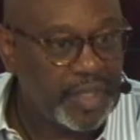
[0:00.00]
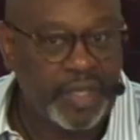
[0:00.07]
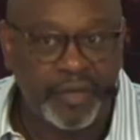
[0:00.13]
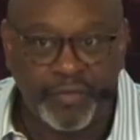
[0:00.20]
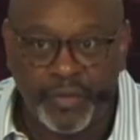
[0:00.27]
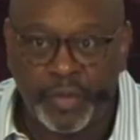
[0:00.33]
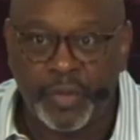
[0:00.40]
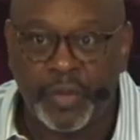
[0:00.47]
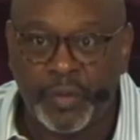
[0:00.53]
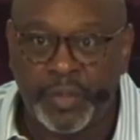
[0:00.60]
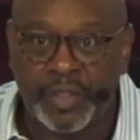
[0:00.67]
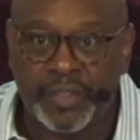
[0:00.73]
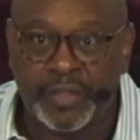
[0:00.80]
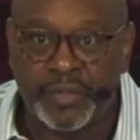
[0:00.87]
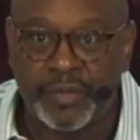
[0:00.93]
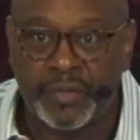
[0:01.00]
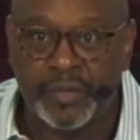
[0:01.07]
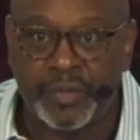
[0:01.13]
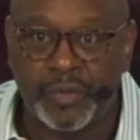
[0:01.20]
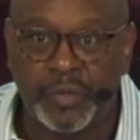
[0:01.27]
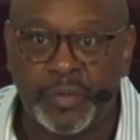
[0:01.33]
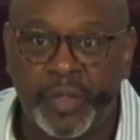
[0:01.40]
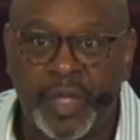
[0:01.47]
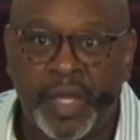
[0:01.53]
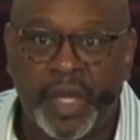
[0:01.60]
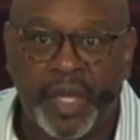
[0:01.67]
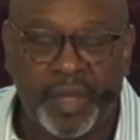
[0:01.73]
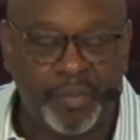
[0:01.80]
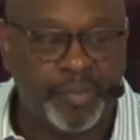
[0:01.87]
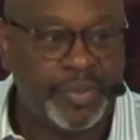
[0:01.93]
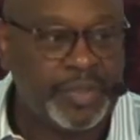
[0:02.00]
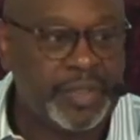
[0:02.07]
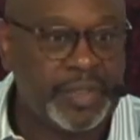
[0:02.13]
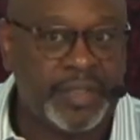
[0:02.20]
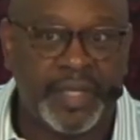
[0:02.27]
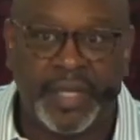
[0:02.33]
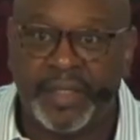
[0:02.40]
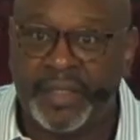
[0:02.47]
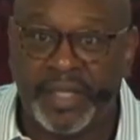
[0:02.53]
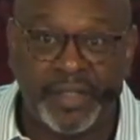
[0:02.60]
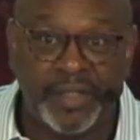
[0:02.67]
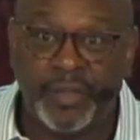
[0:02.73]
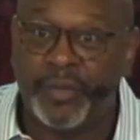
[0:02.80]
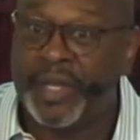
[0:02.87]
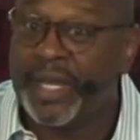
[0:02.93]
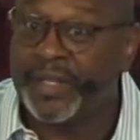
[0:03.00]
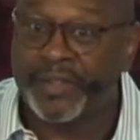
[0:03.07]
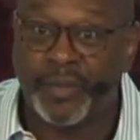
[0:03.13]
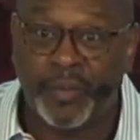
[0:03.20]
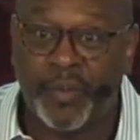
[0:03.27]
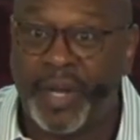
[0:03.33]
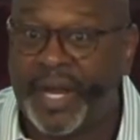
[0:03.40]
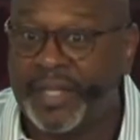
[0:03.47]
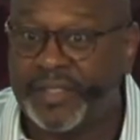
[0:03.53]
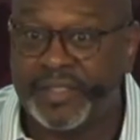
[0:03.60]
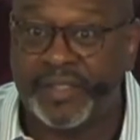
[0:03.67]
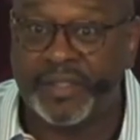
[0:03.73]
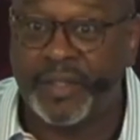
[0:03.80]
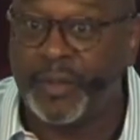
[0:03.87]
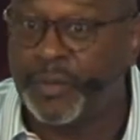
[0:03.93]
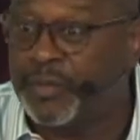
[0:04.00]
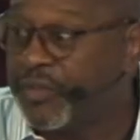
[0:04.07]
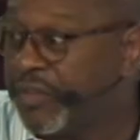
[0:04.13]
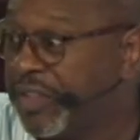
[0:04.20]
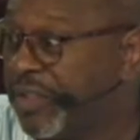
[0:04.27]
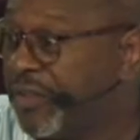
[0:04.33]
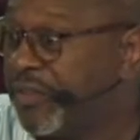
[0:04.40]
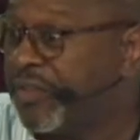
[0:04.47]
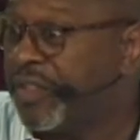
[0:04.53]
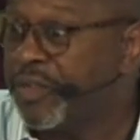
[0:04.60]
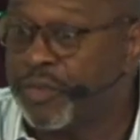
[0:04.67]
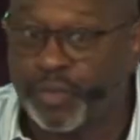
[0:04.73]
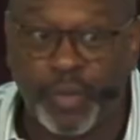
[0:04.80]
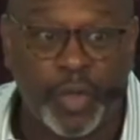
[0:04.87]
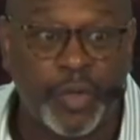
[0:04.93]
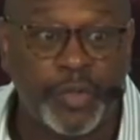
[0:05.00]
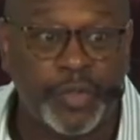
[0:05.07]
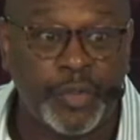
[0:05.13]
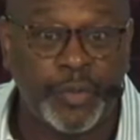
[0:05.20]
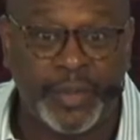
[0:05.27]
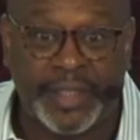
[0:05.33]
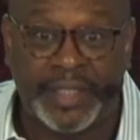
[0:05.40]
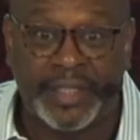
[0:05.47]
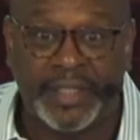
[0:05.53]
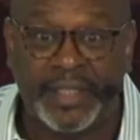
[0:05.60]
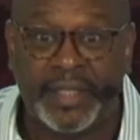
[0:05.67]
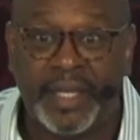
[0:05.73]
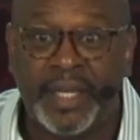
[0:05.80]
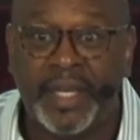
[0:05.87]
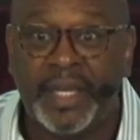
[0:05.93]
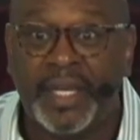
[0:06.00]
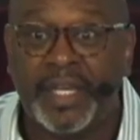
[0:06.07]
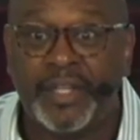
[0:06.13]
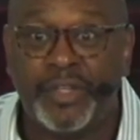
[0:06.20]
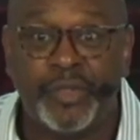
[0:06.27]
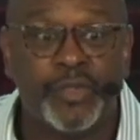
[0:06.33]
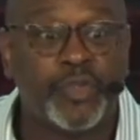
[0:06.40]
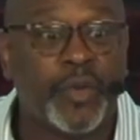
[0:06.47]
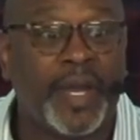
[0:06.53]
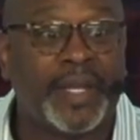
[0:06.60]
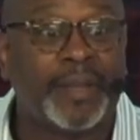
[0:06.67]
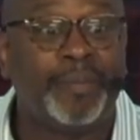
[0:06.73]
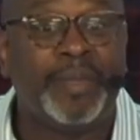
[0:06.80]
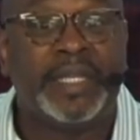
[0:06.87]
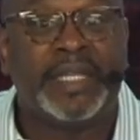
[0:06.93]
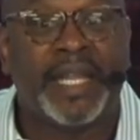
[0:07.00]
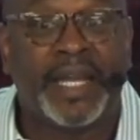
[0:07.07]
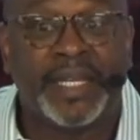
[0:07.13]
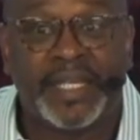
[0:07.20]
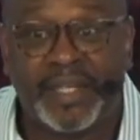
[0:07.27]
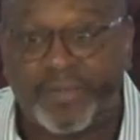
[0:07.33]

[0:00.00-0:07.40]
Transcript: If you're going to do and put, and you got to watch those things that draw you in, and you try to be like